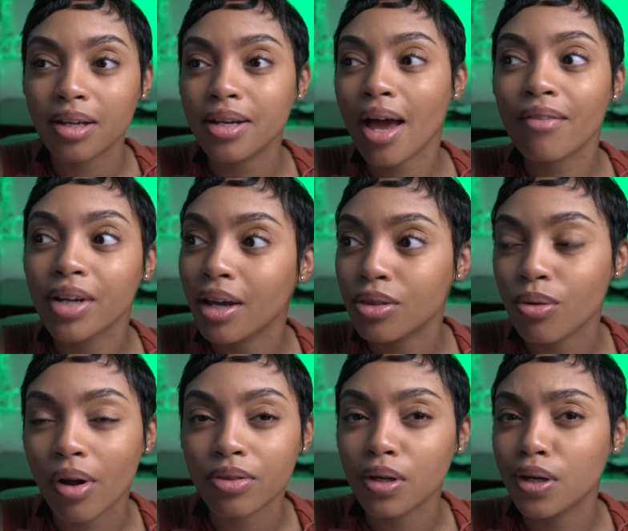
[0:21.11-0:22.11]
I navigate
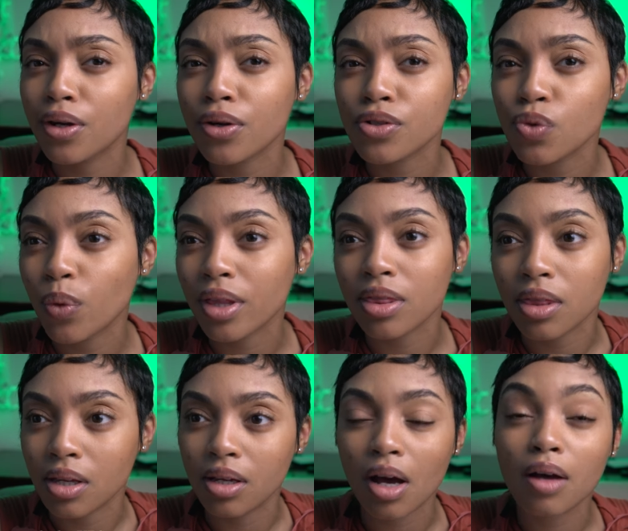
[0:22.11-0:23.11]
throughout the years with
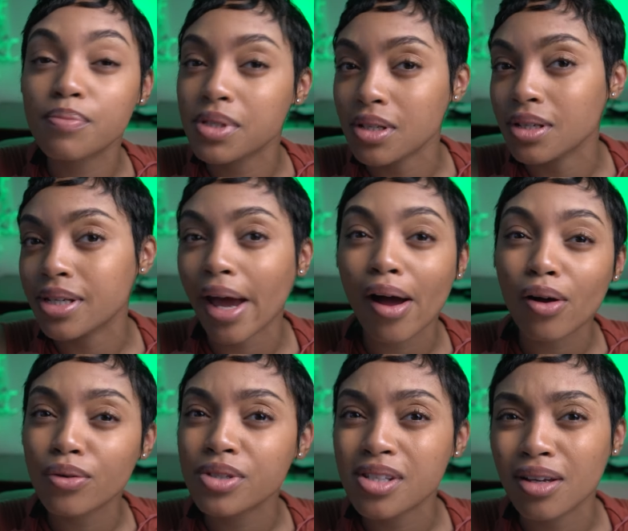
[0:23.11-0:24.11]
the ups and
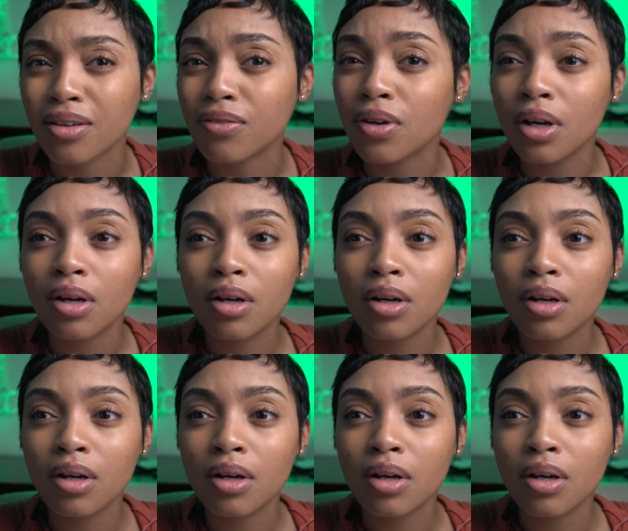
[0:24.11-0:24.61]
downs of